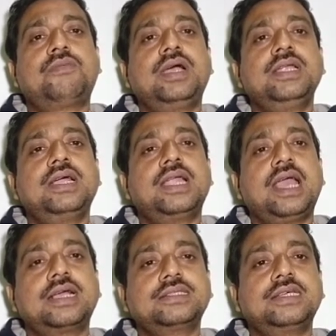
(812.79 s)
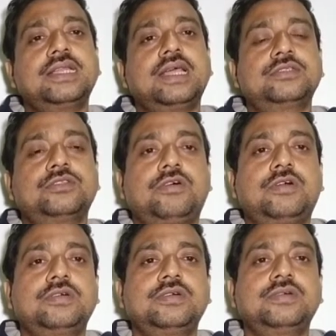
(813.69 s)
wider action and
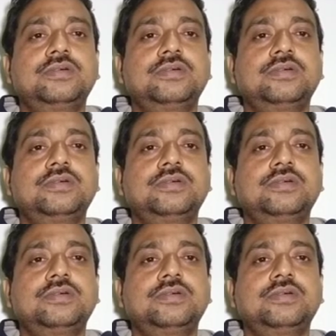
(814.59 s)
thought